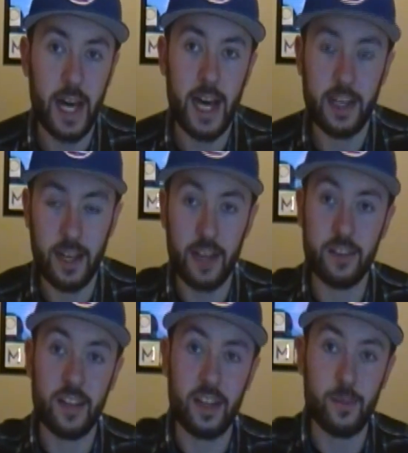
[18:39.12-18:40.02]
at, and I
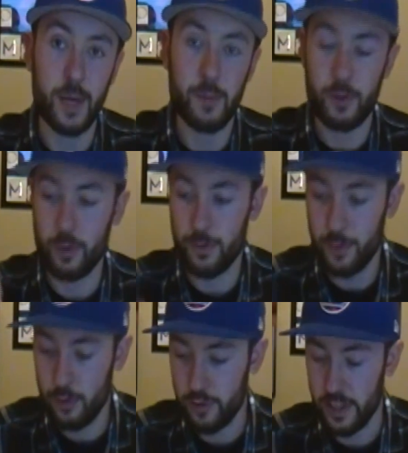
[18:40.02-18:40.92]
decided to buy Metroid
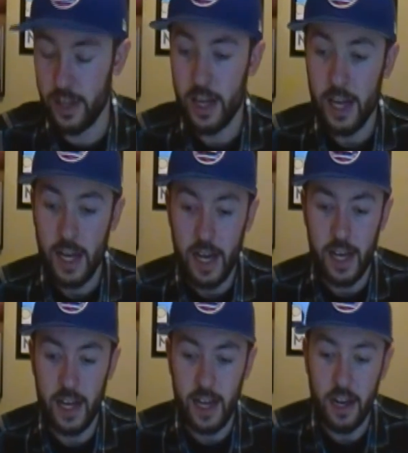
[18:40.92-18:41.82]
Fusion.
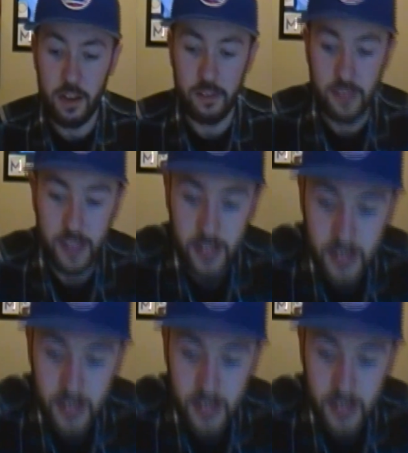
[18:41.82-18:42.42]
And hell,